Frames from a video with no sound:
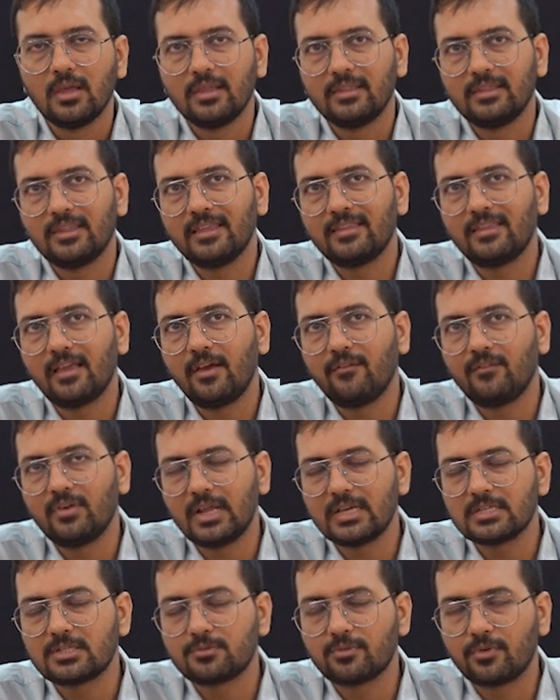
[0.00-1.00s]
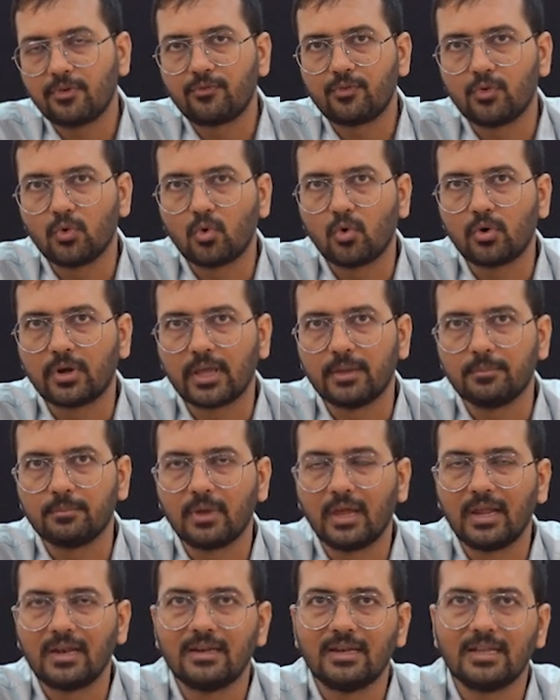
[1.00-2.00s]
They have less fluoro time
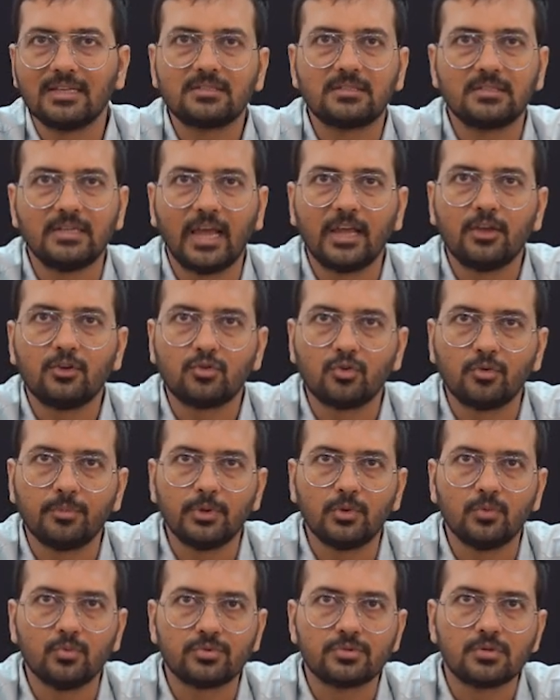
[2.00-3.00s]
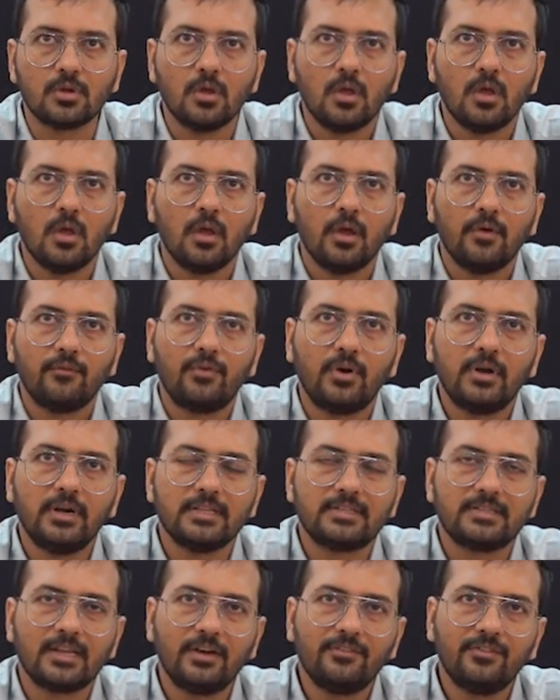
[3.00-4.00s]
and less dye should be used. For
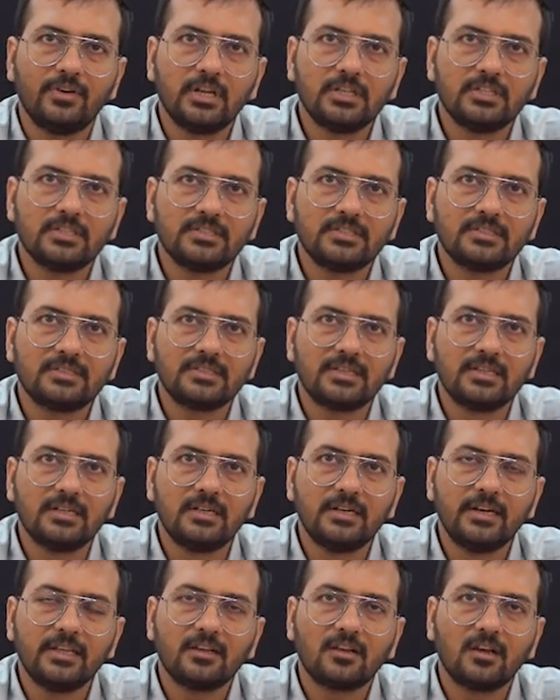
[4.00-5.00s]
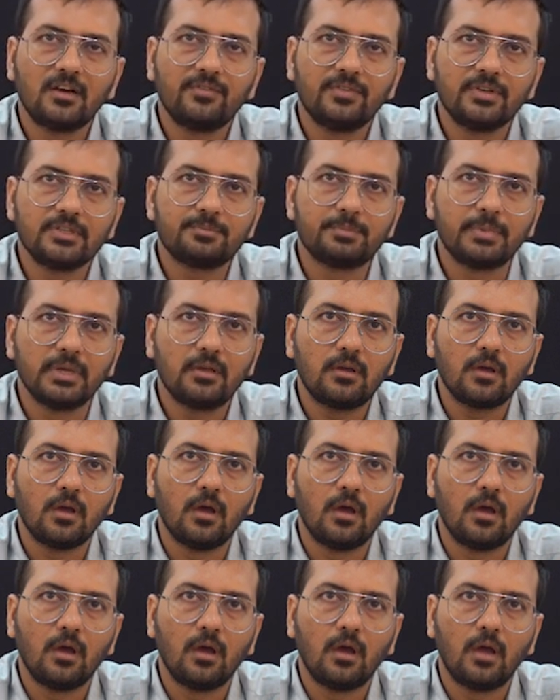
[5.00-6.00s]
disadvantages is learning curve is peak
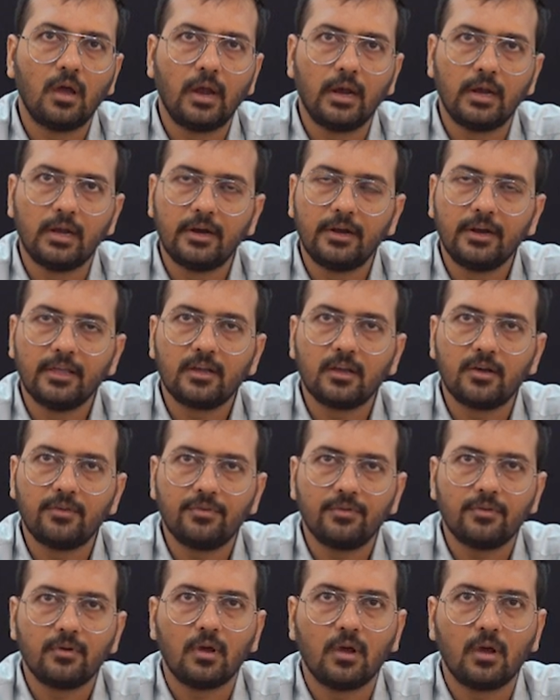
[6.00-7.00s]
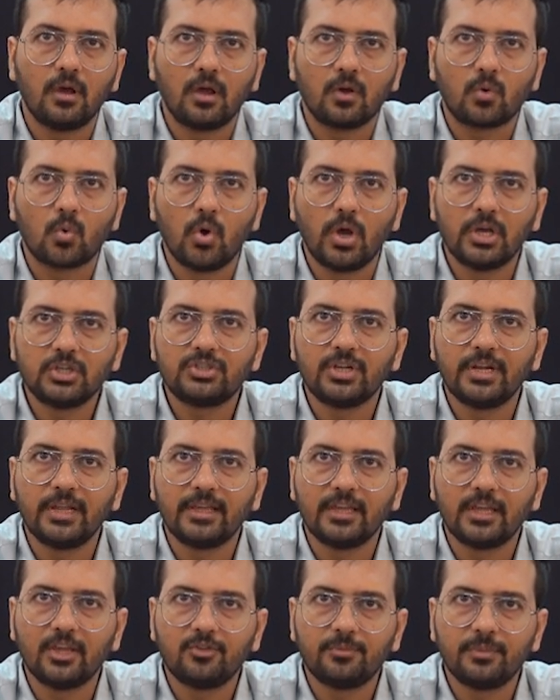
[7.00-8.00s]
and learning curve, coaxial
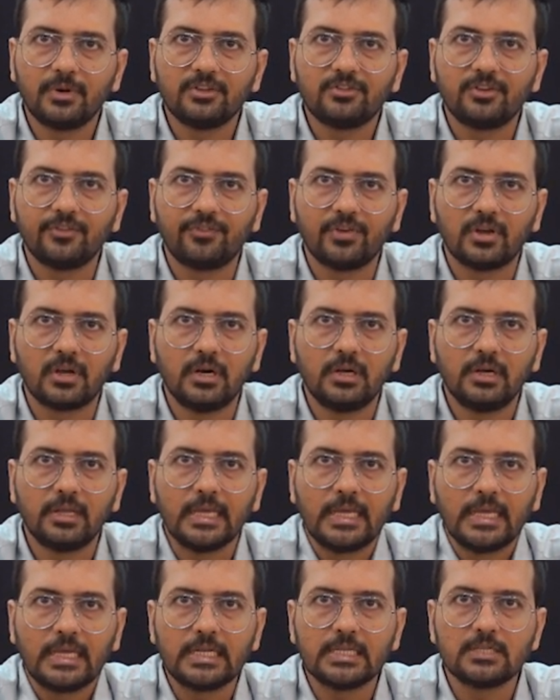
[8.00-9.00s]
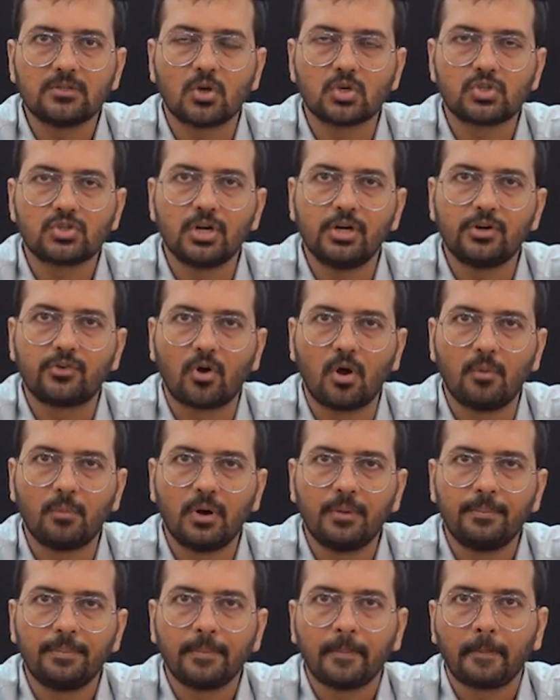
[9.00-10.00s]
engagement is difficult, increased osteal
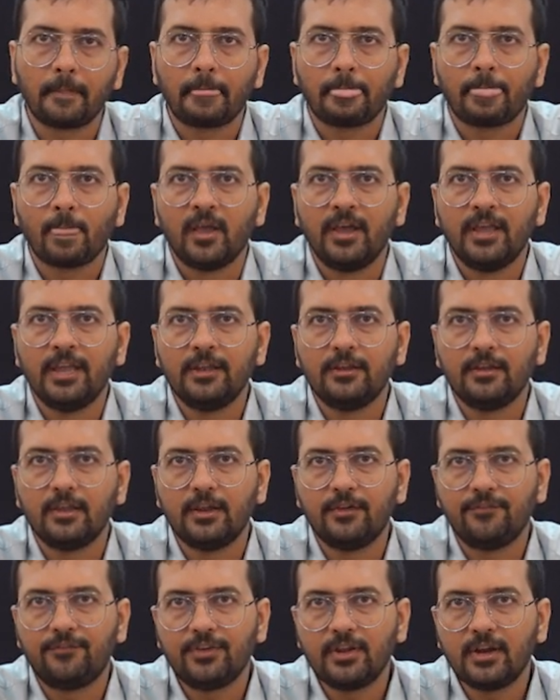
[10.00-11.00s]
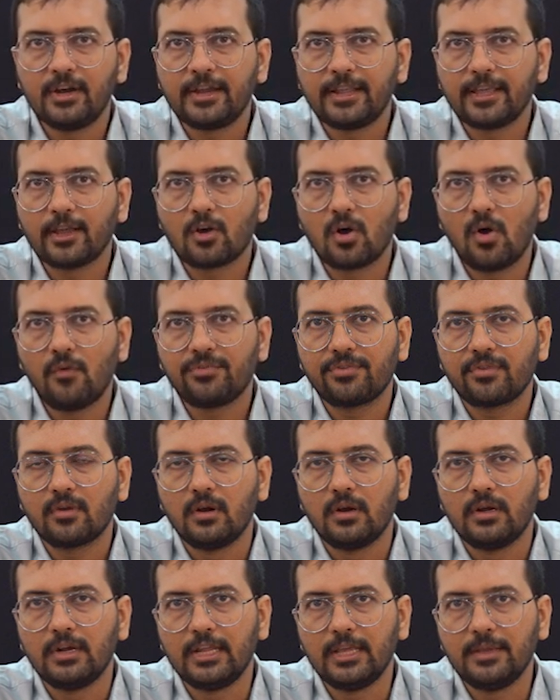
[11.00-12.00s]
trauma. In inferior takeoffs,
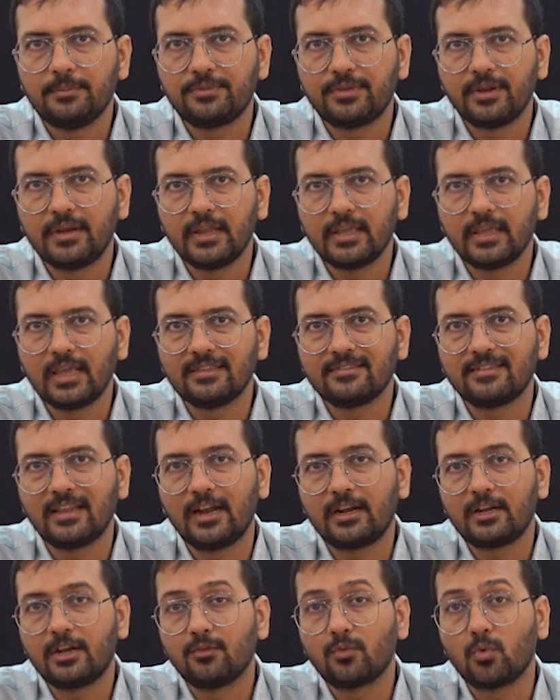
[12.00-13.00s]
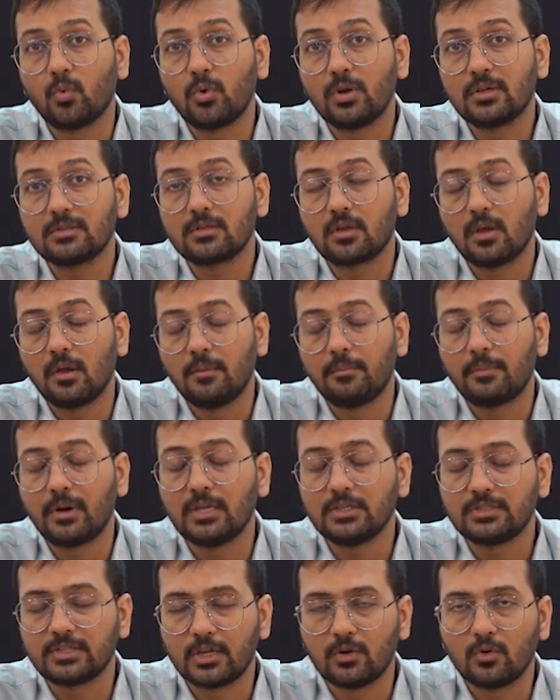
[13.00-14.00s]
deep sitting and selective conus
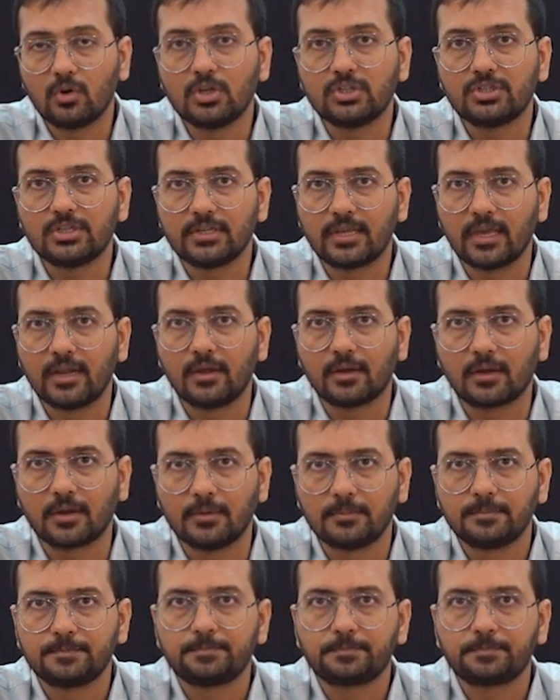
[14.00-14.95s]
branch cannulation can occur.